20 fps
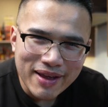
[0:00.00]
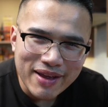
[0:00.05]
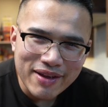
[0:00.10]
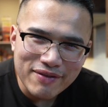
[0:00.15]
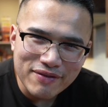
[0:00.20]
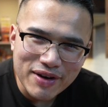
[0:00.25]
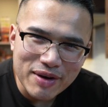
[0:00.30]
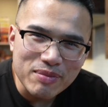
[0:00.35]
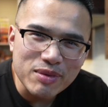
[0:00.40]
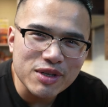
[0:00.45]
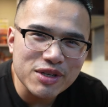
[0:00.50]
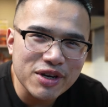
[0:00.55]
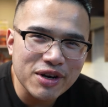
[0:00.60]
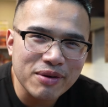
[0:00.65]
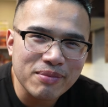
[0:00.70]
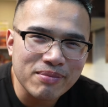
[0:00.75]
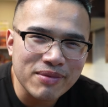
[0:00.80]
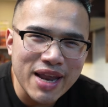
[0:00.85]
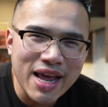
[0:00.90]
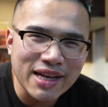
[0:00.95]
Invite me to
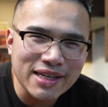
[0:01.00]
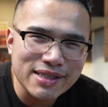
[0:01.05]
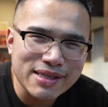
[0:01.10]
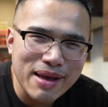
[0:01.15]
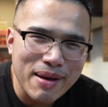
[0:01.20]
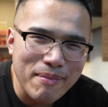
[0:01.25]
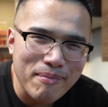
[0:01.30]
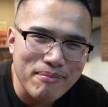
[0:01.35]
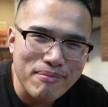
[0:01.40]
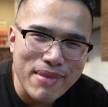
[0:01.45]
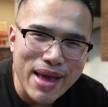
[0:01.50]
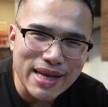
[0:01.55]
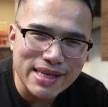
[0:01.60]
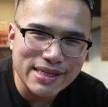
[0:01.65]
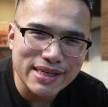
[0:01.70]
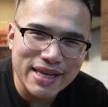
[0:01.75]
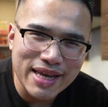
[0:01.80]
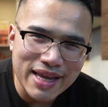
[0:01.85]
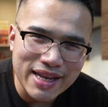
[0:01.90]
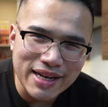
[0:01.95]
your next
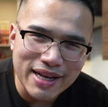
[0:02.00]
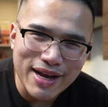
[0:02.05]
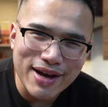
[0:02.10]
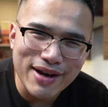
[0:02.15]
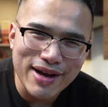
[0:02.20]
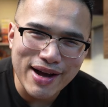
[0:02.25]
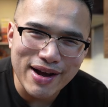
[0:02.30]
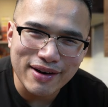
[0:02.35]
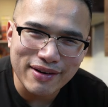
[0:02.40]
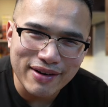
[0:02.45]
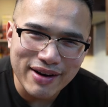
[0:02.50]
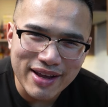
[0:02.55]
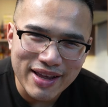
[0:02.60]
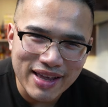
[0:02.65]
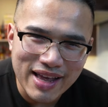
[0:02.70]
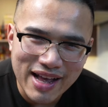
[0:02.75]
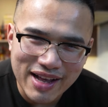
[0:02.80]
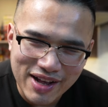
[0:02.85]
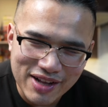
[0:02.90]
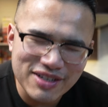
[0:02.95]
Mexican cookout,
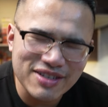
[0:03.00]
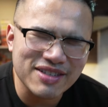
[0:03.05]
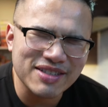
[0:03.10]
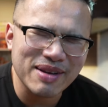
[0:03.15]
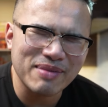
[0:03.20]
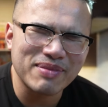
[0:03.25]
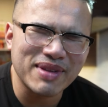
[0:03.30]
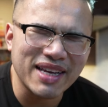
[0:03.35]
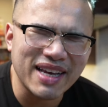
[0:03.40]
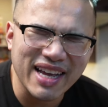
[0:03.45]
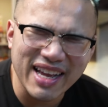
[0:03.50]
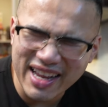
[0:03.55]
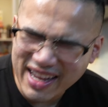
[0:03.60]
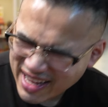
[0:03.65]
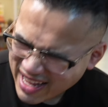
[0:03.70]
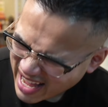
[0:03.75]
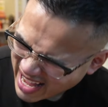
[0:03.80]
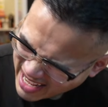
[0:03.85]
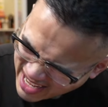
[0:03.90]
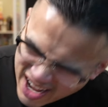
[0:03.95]
right? I got you something, eh?
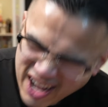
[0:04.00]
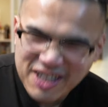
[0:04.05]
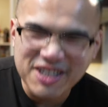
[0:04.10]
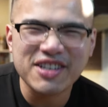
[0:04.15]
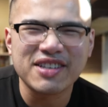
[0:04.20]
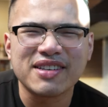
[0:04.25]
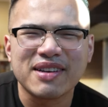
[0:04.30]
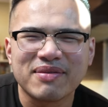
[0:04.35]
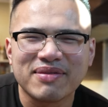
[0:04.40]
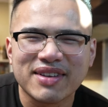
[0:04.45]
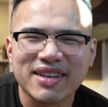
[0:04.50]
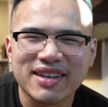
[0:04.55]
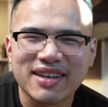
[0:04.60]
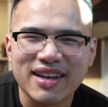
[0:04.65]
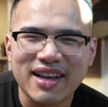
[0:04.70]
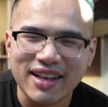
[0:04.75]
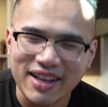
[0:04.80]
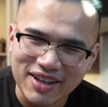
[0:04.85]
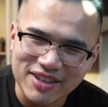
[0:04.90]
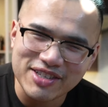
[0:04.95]
I got you something.
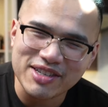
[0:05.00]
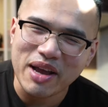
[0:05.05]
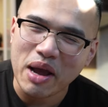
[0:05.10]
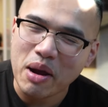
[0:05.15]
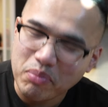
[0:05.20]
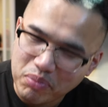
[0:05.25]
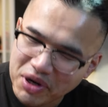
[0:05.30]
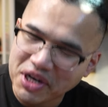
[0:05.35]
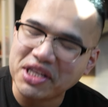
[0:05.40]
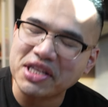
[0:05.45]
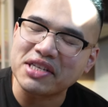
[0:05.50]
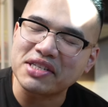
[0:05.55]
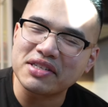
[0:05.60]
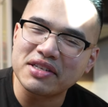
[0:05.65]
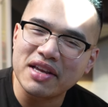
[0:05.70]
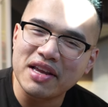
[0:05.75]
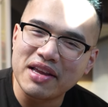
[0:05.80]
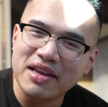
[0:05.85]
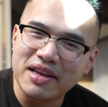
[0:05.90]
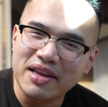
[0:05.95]
I got you. I'll bring
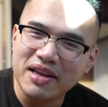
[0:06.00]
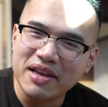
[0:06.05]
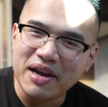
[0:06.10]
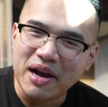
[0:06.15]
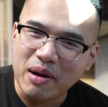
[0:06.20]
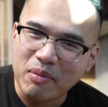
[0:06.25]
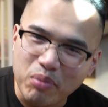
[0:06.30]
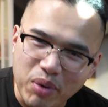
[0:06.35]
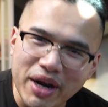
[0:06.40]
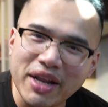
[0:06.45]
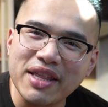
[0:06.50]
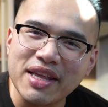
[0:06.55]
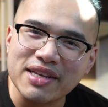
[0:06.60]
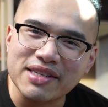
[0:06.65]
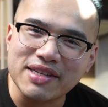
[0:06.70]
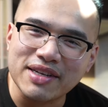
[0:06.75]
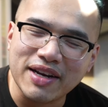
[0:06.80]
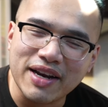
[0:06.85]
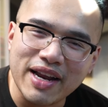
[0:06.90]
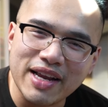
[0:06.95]
this. I'll bring
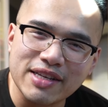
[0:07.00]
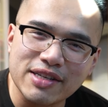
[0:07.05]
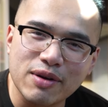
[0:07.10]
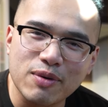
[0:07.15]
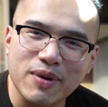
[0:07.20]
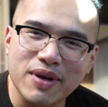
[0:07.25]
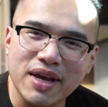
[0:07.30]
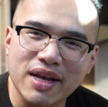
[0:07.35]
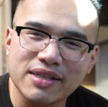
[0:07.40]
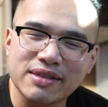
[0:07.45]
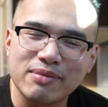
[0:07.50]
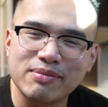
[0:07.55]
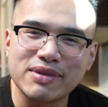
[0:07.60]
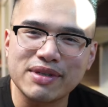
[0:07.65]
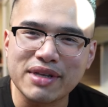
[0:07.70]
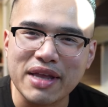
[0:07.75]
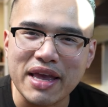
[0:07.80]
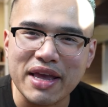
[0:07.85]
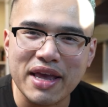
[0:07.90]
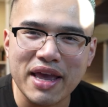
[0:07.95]
this, all right? So we got some
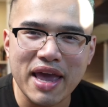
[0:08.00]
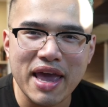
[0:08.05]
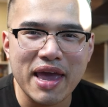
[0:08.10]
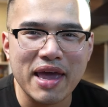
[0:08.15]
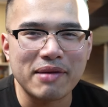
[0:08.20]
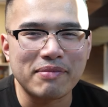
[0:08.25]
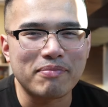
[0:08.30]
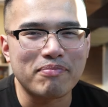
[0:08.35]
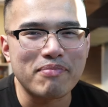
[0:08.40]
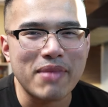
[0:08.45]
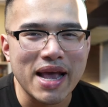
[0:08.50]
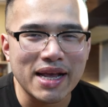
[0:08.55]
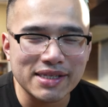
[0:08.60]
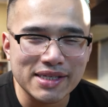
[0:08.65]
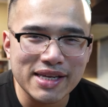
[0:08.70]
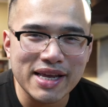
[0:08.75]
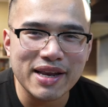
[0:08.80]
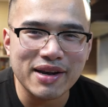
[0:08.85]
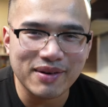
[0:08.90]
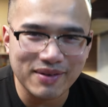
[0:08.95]
steak and
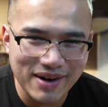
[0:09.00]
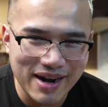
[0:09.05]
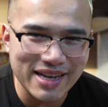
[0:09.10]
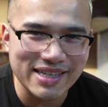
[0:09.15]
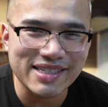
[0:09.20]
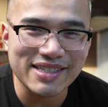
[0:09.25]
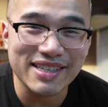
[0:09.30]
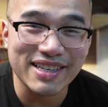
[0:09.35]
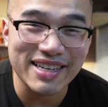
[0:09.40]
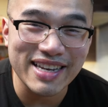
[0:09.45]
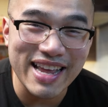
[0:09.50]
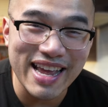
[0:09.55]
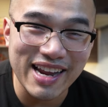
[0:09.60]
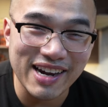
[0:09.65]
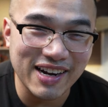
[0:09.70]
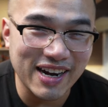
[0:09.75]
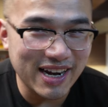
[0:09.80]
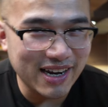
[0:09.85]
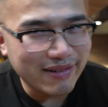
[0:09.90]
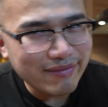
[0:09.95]
Mexican rice today,
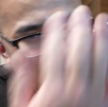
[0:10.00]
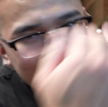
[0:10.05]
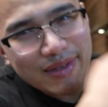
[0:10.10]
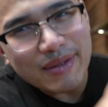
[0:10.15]
right?